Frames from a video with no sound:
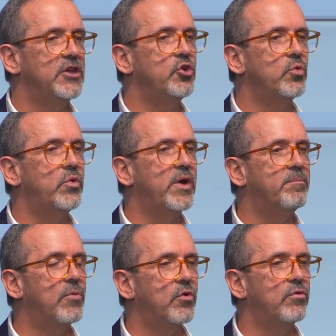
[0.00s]
You
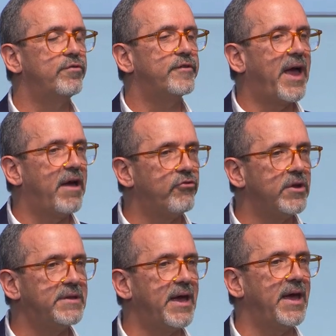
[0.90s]
remove
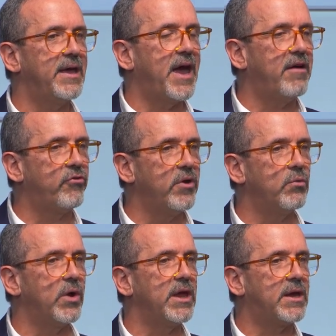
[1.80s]
every day,
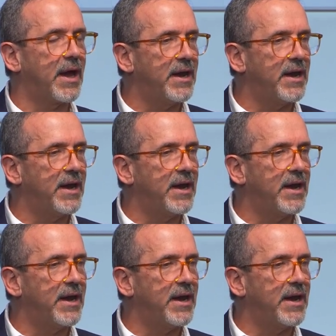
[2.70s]
every week,